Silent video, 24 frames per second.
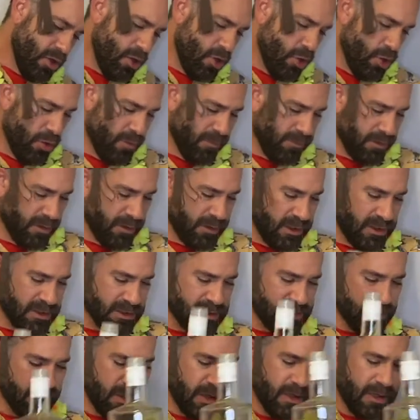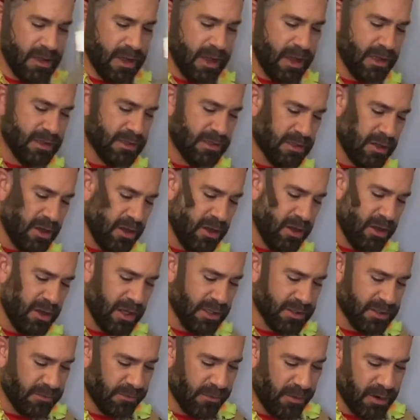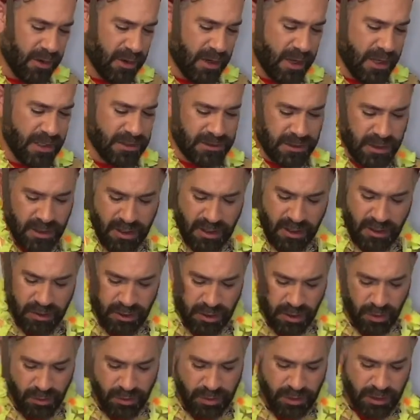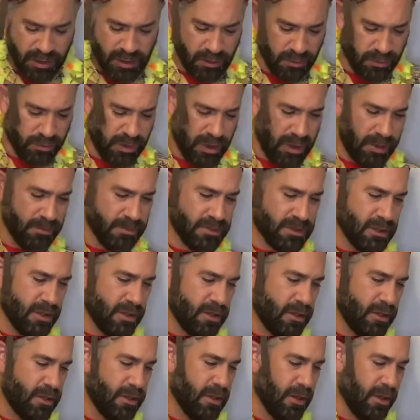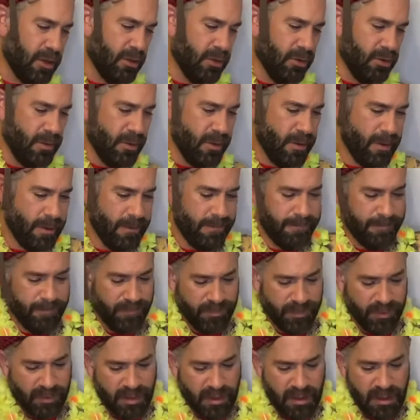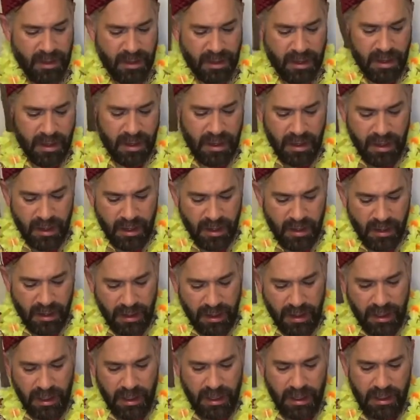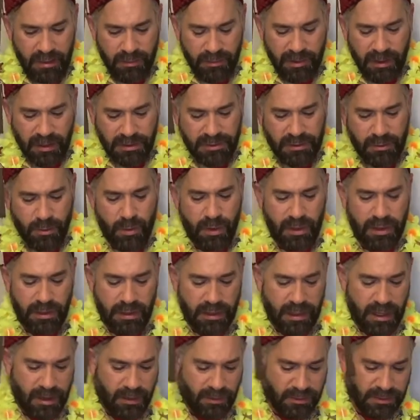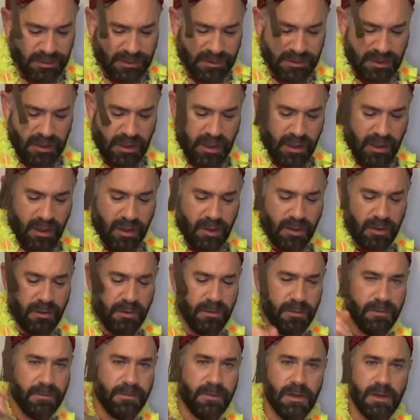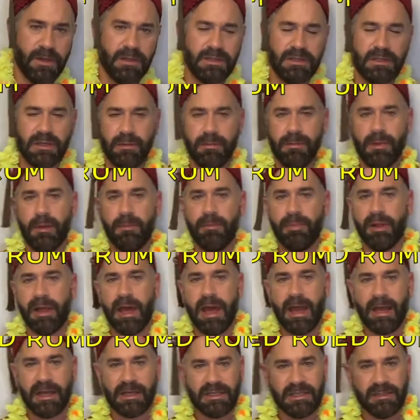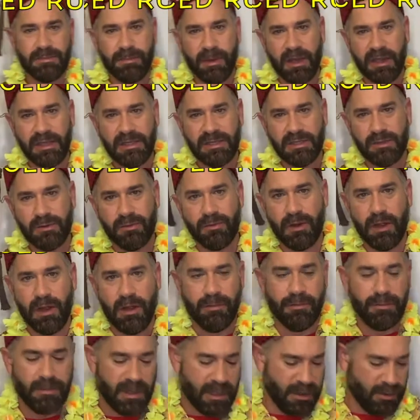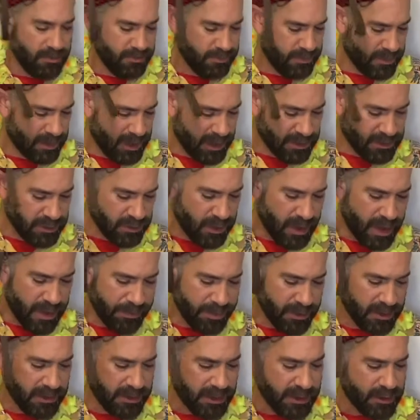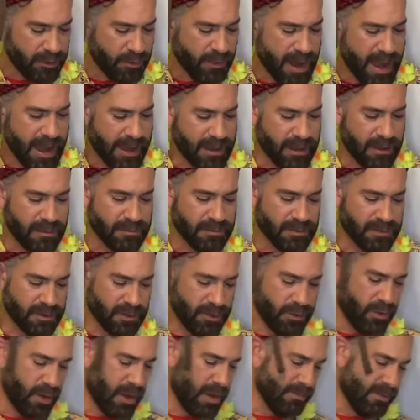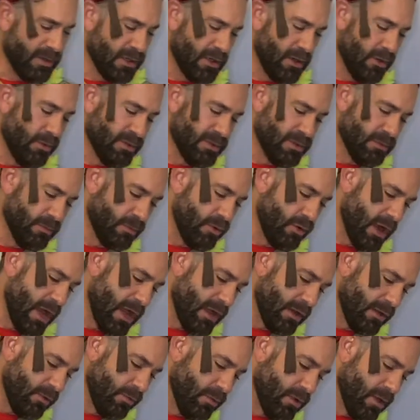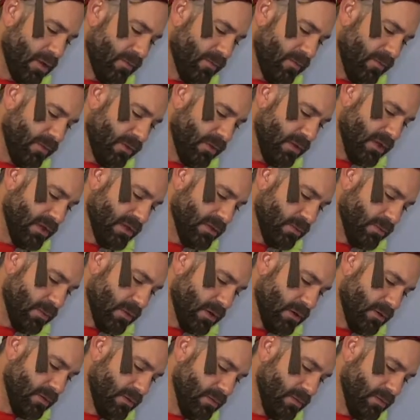overly sweet as far as coconut rums go. And we also want an ounce of some black spiced rum. Now, I do happen to like Kraken, so I'm gonna go with some Kraken rum for this one.